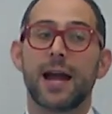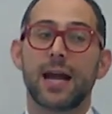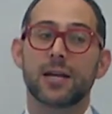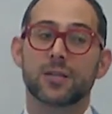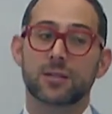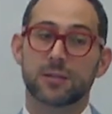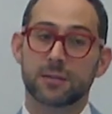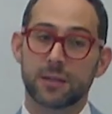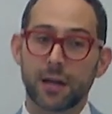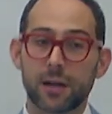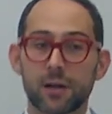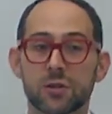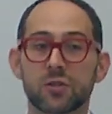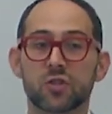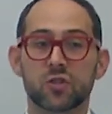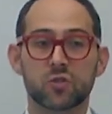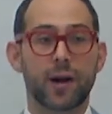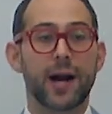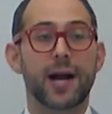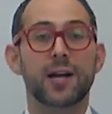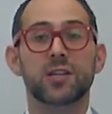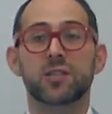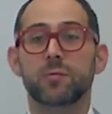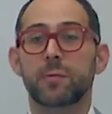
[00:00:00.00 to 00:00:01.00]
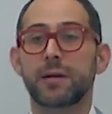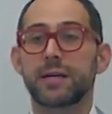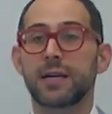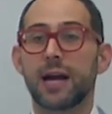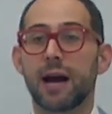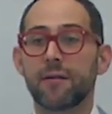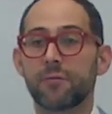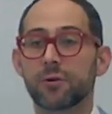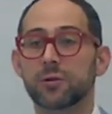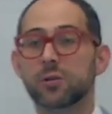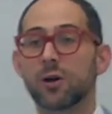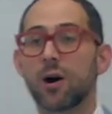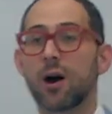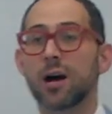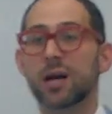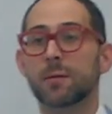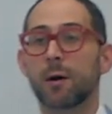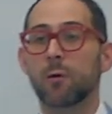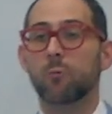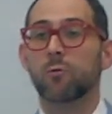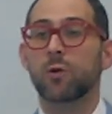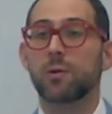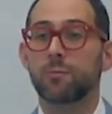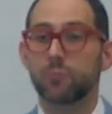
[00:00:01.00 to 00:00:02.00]
It's a little strange that we never talk
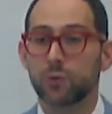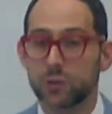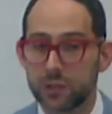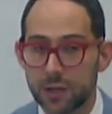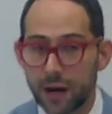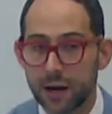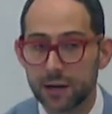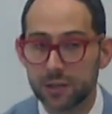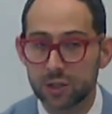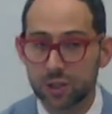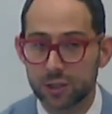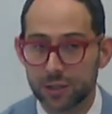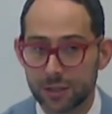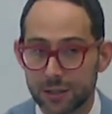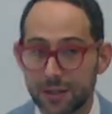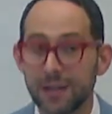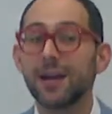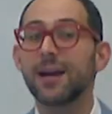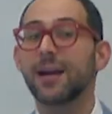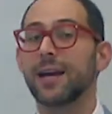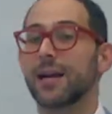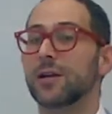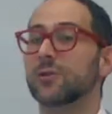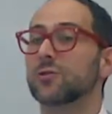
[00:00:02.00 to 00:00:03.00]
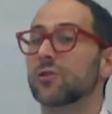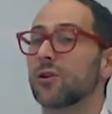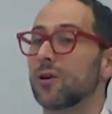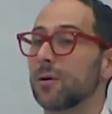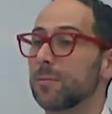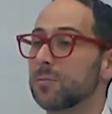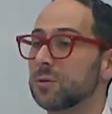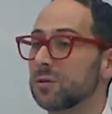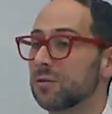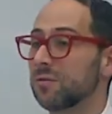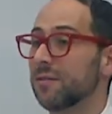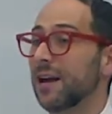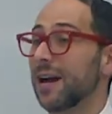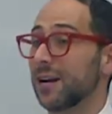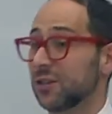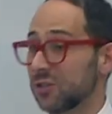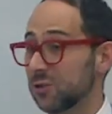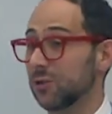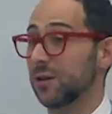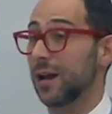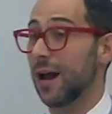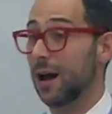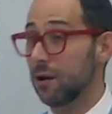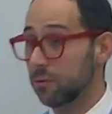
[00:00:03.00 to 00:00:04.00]
about reproduction in terms of
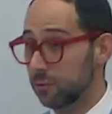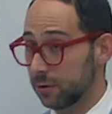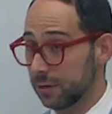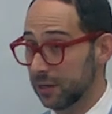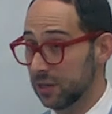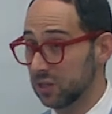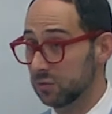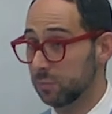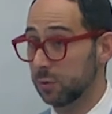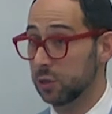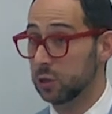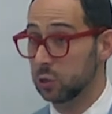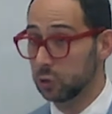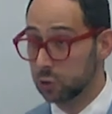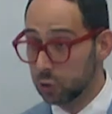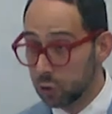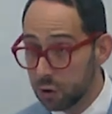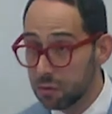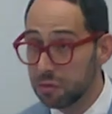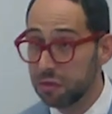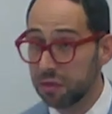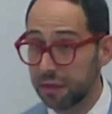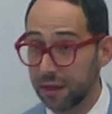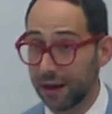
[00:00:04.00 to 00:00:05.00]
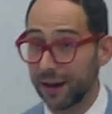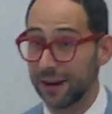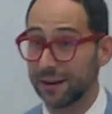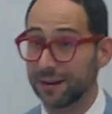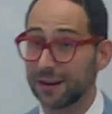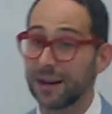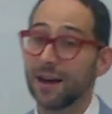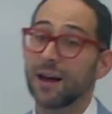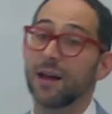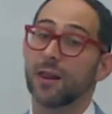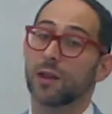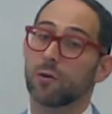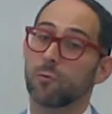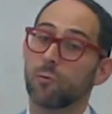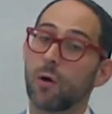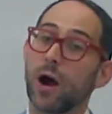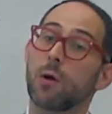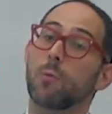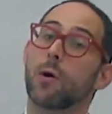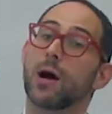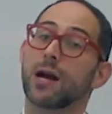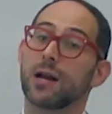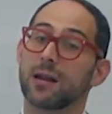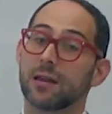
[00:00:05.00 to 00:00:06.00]
externalities, but you could think the
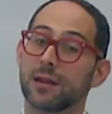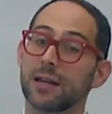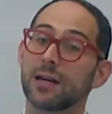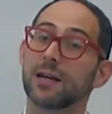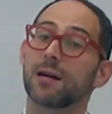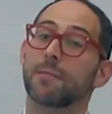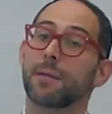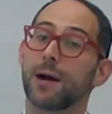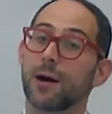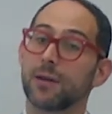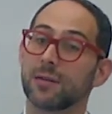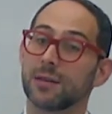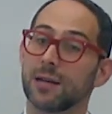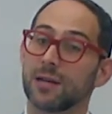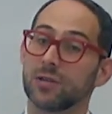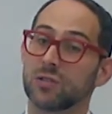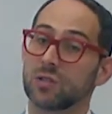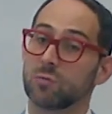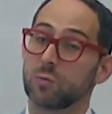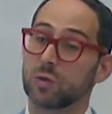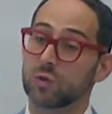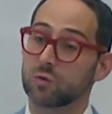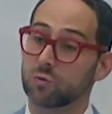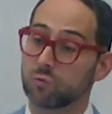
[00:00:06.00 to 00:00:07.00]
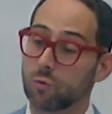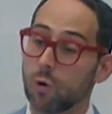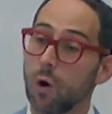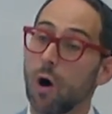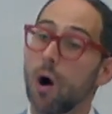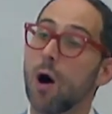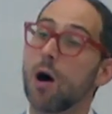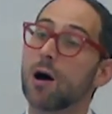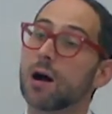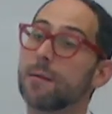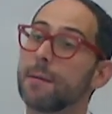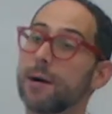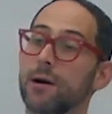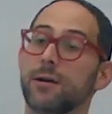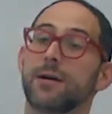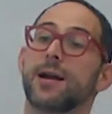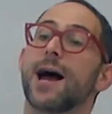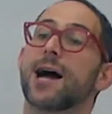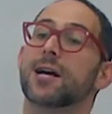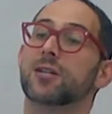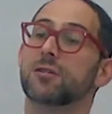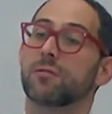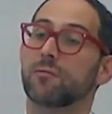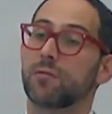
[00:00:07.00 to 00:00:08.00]
right way to think about this is what's wrong about an
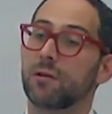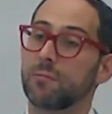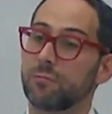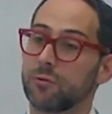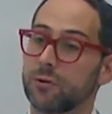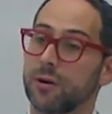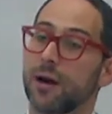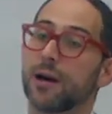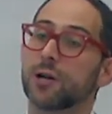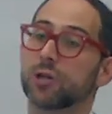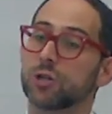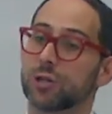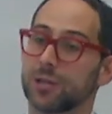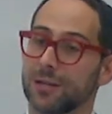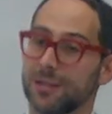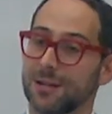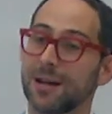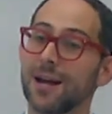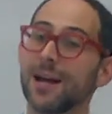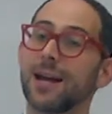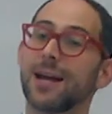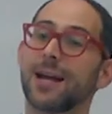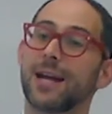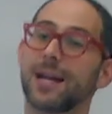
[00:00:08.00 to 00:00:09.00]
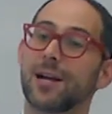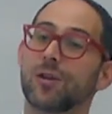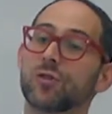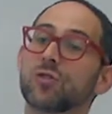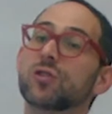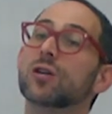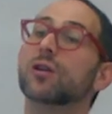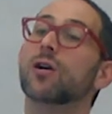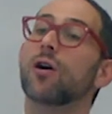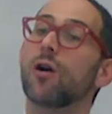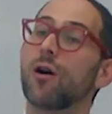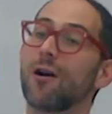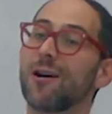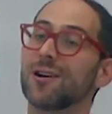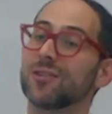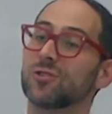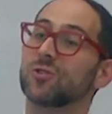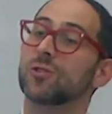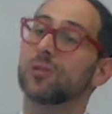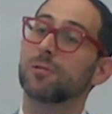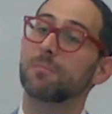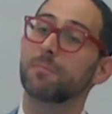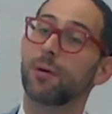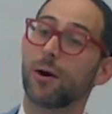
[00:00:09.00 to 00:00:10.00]
act of reproduction is the
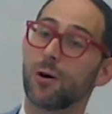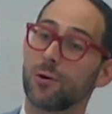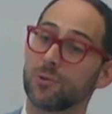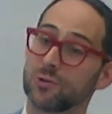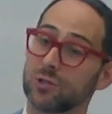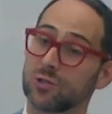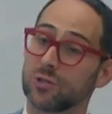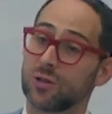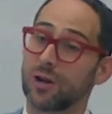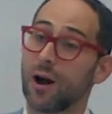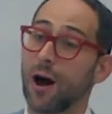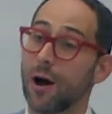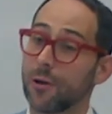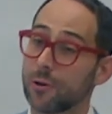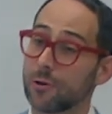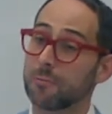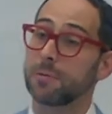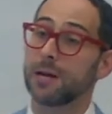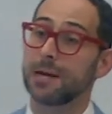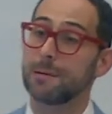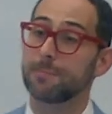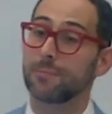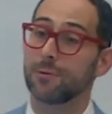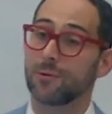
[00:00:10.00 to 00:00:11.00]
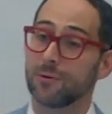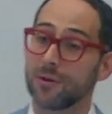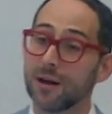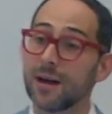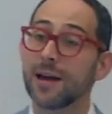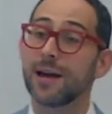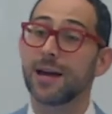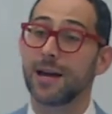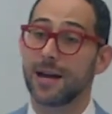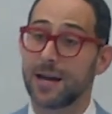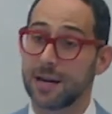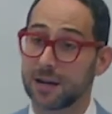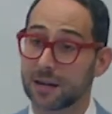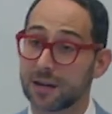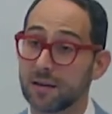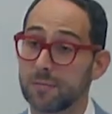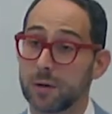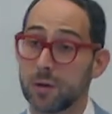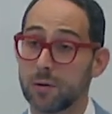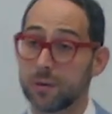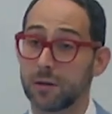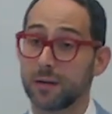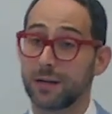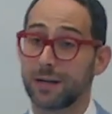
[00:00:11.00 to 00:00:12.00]
costs it imposes on other people in a
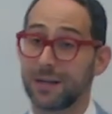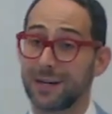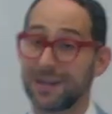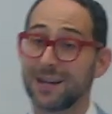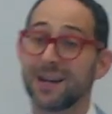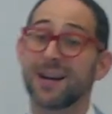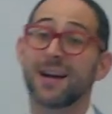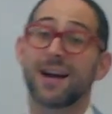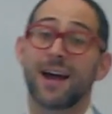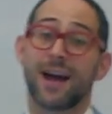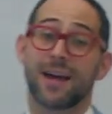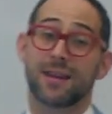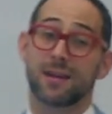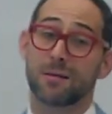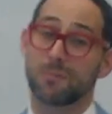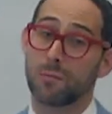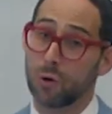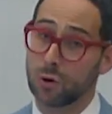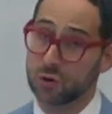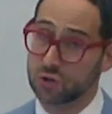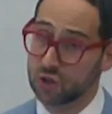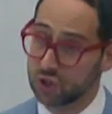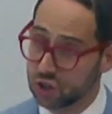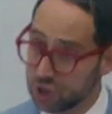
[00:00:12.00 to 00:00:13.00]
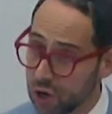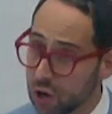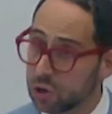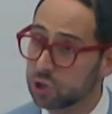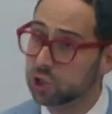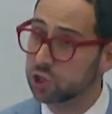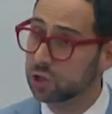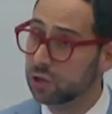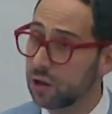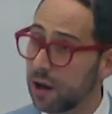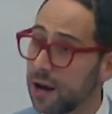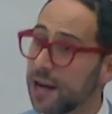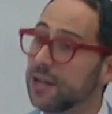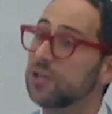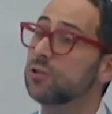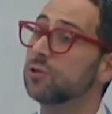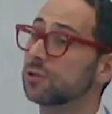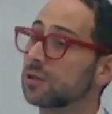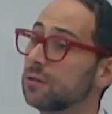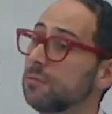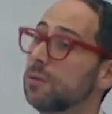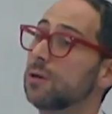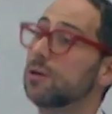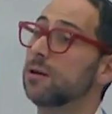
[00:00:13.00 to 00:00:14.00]
community. And the more socialized
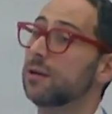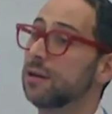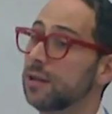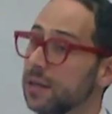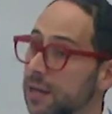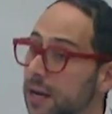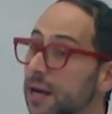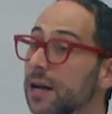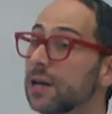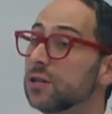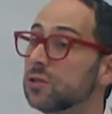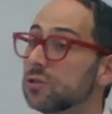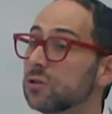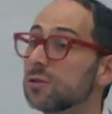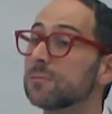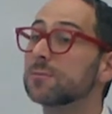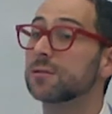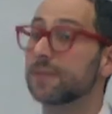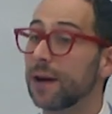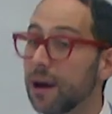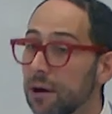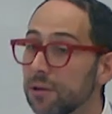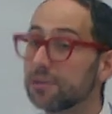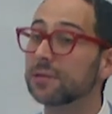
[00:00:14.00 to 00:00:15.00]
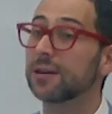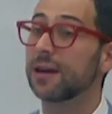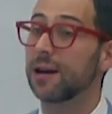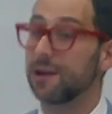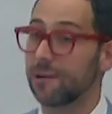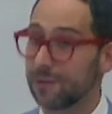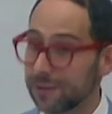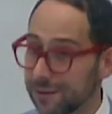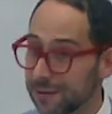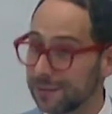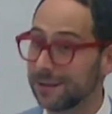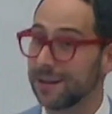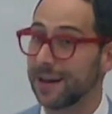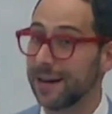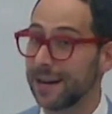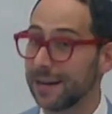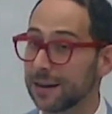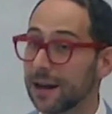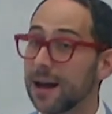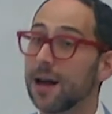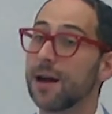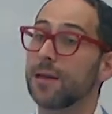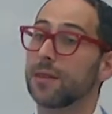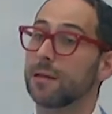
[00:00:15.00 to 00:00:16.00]
your community is in terms of healthcare and the
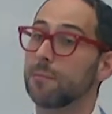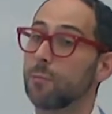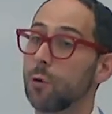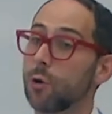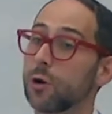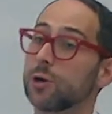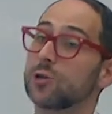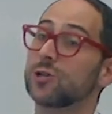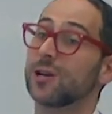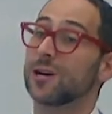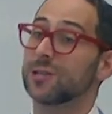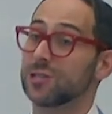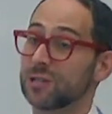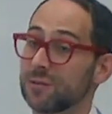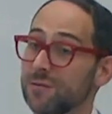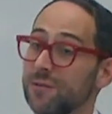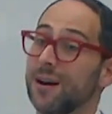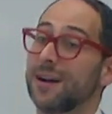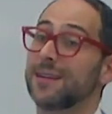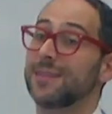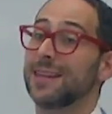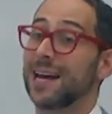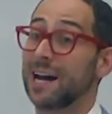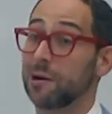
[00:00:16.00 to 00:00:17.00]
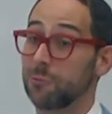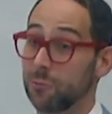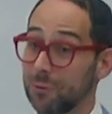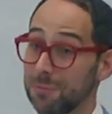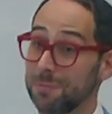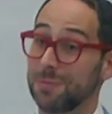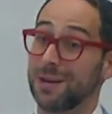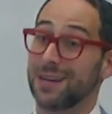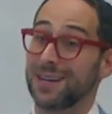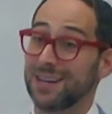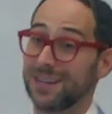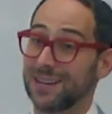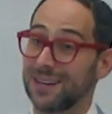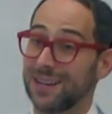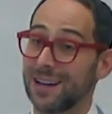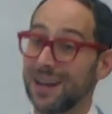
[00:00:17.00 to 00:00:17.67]
like, the more justified that would be.